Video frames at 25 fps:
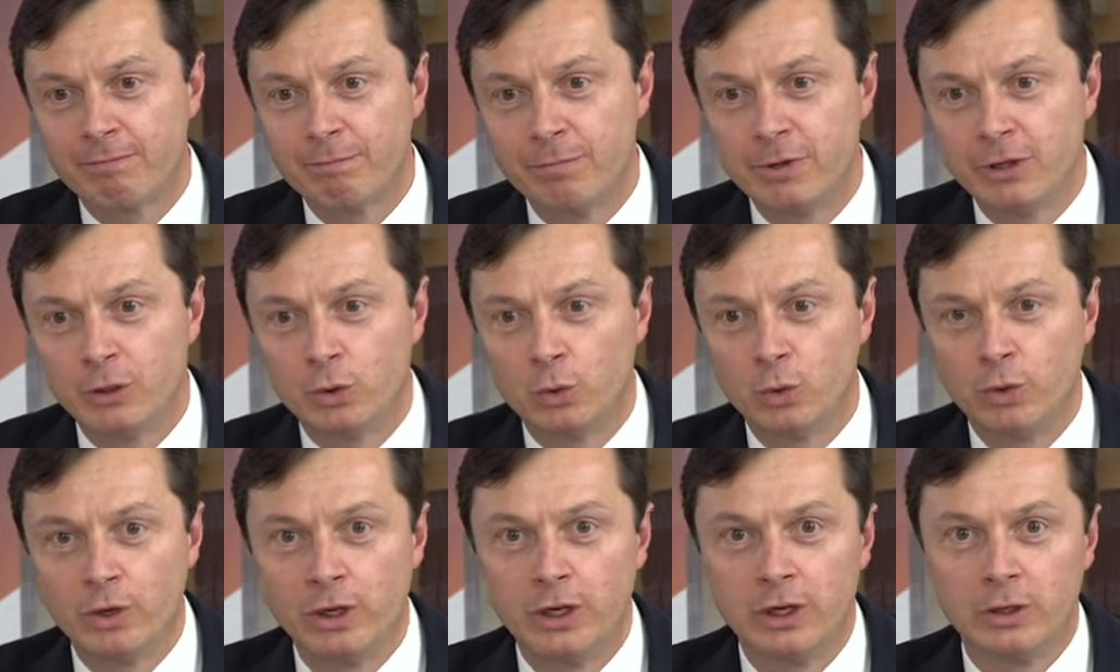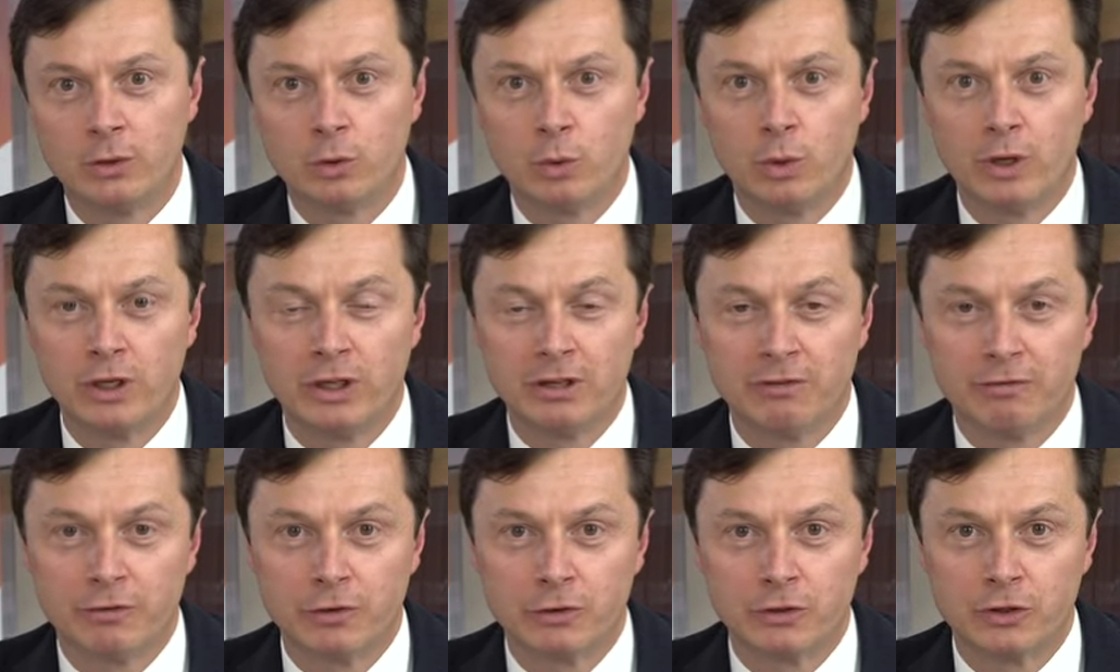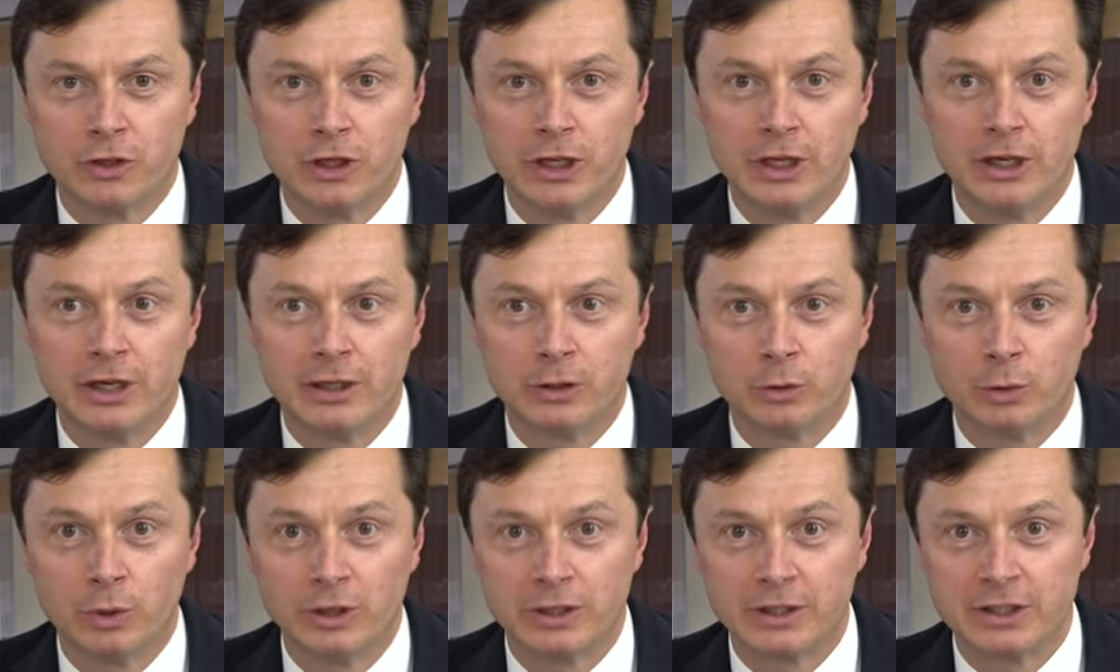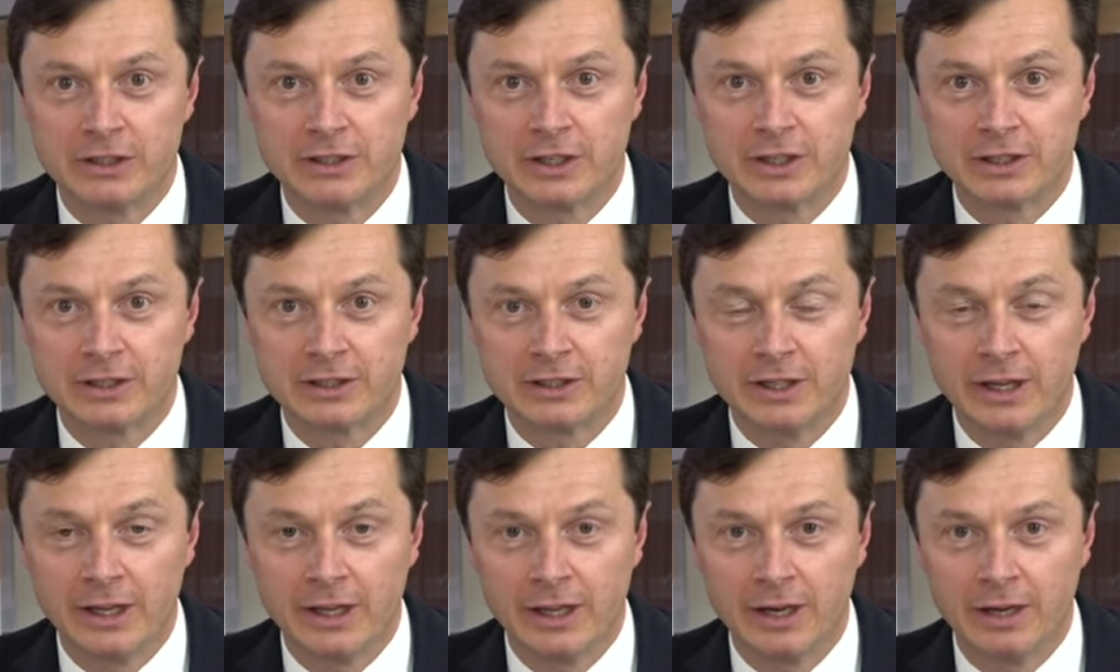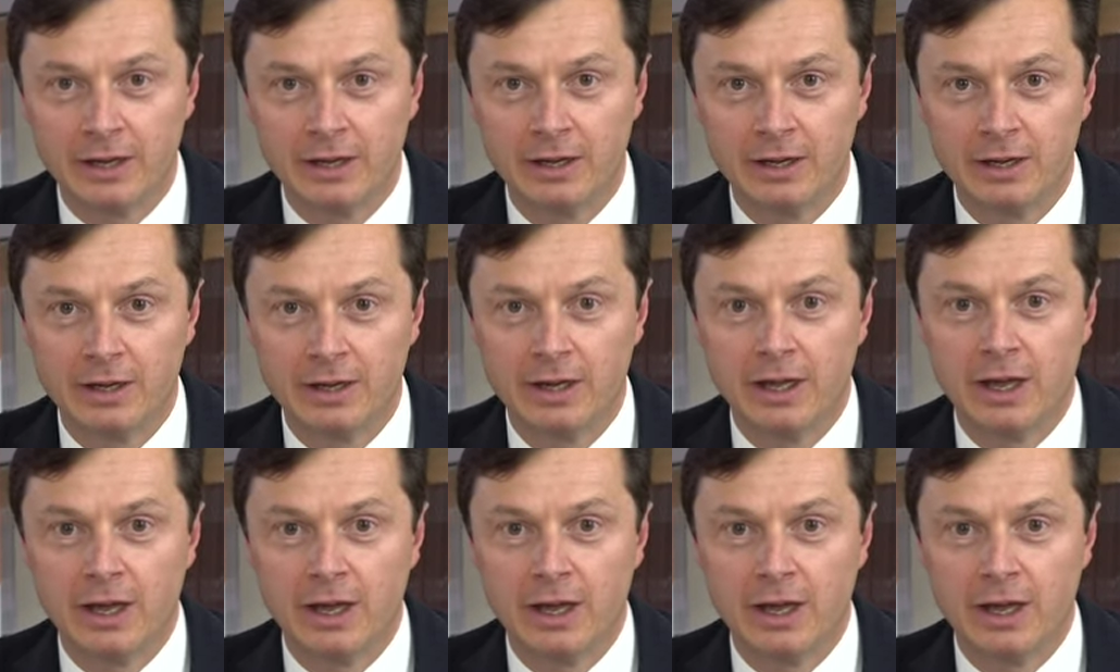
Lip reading: between 2014 and 2016